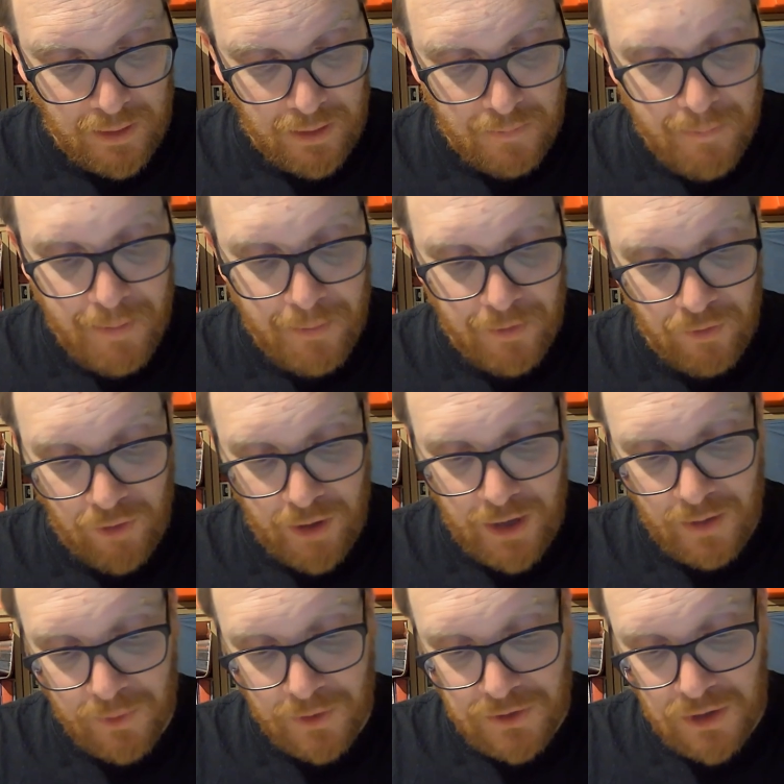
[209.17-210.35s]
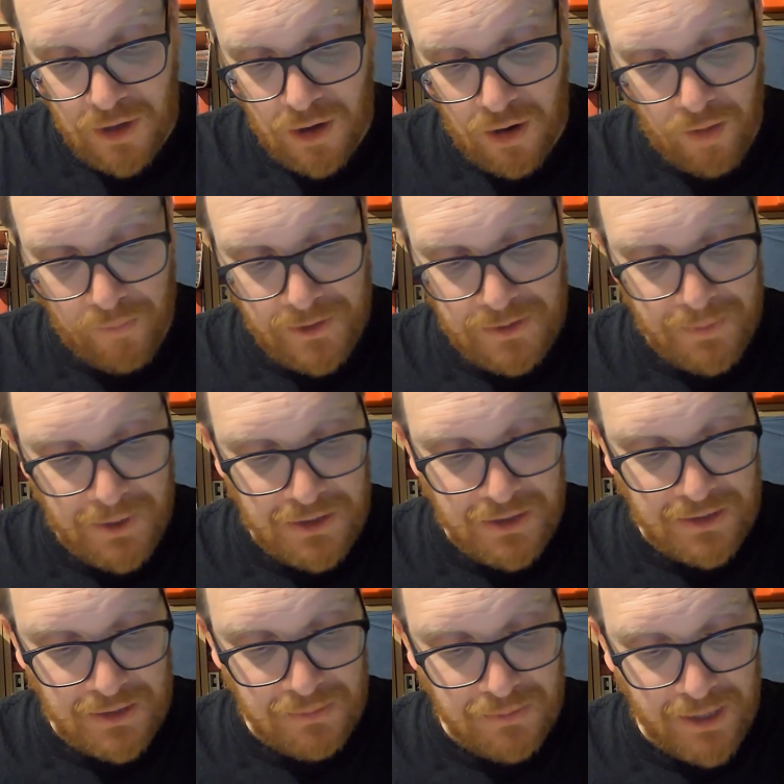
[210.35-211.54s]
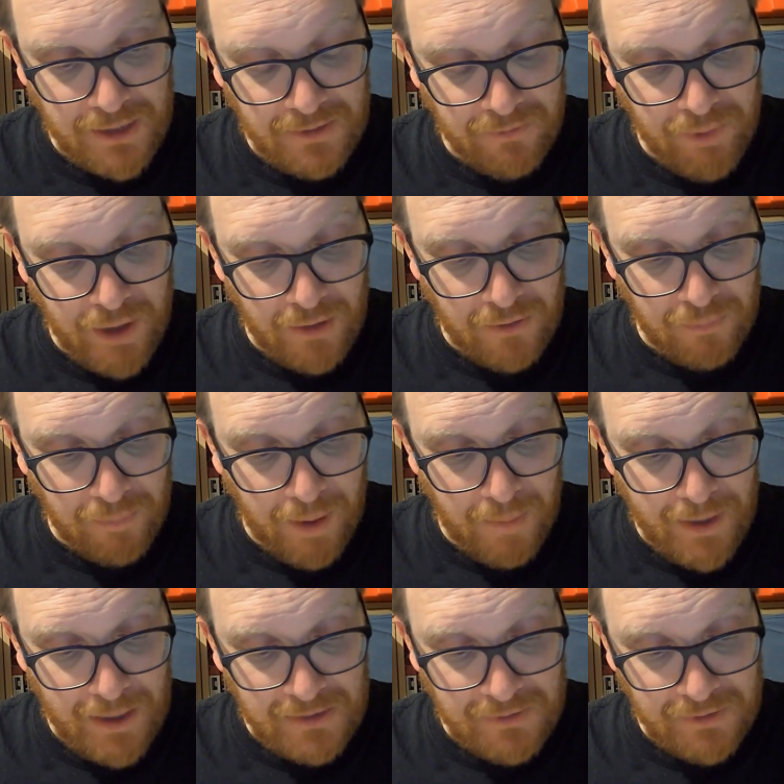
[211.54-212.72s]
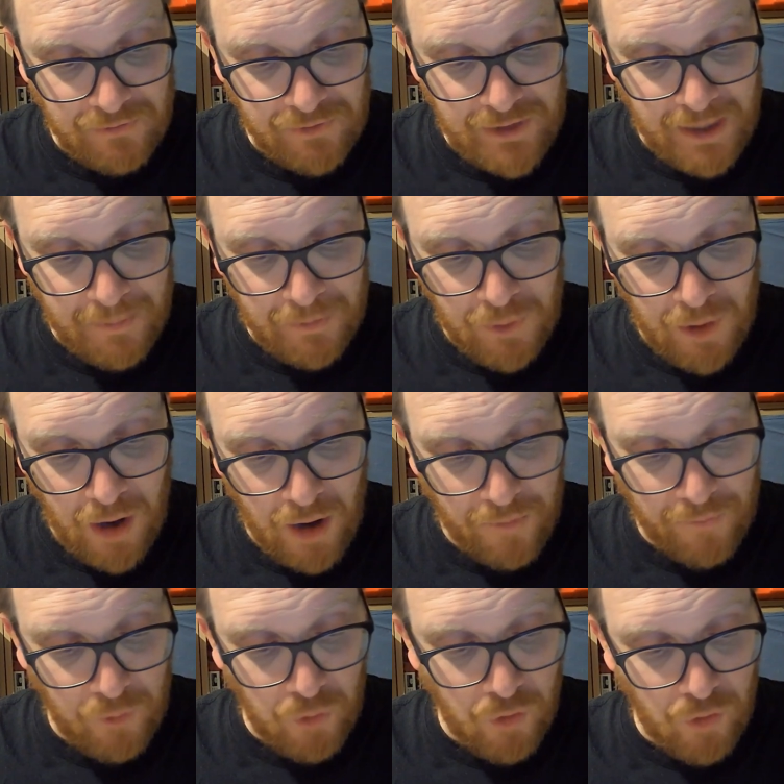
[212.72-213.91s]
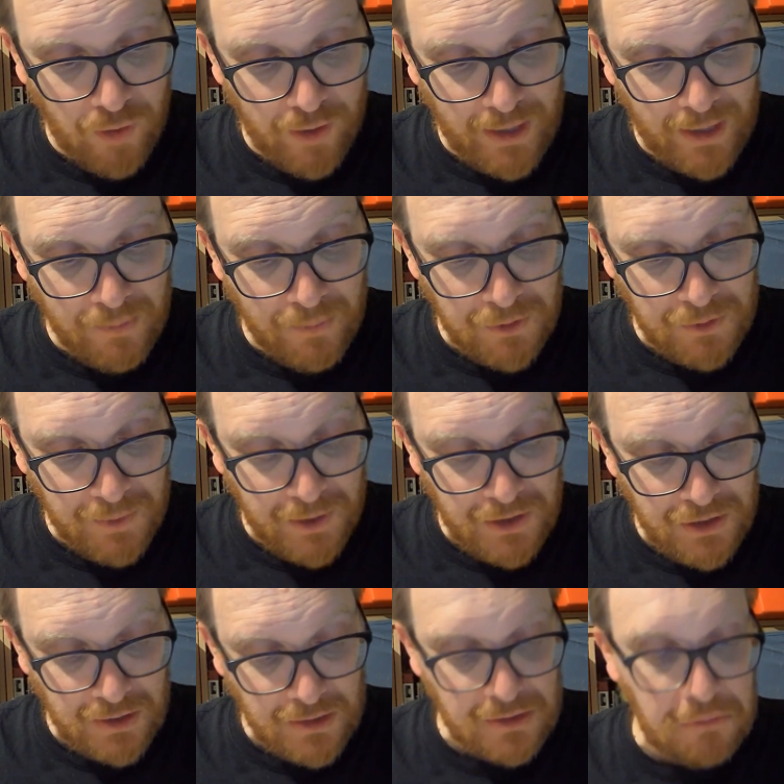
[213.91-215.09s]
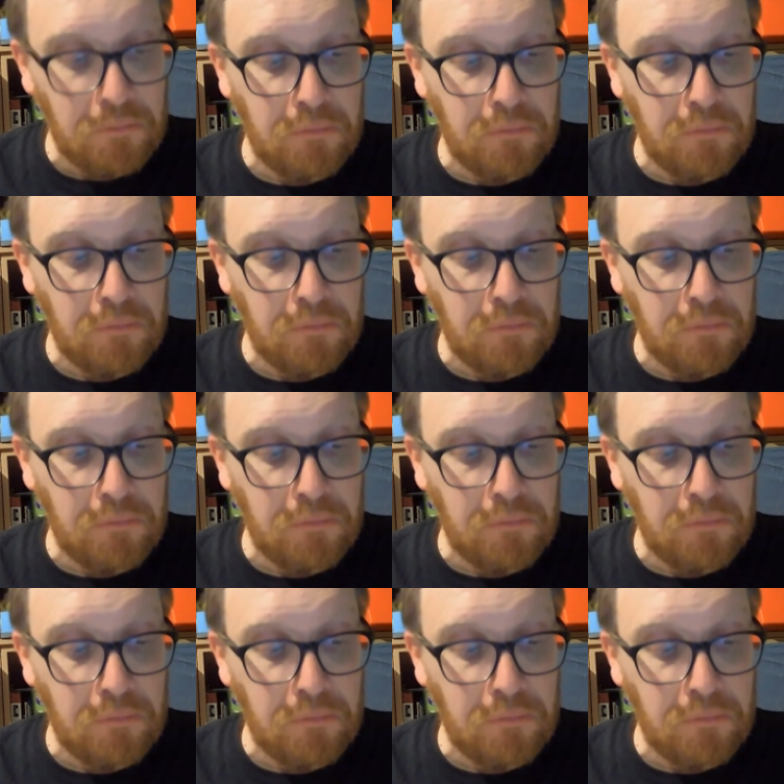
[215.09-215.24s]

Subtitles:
mimicry in which a harmless species is protected from predators by means of its resemblance to a harmful or inedible species.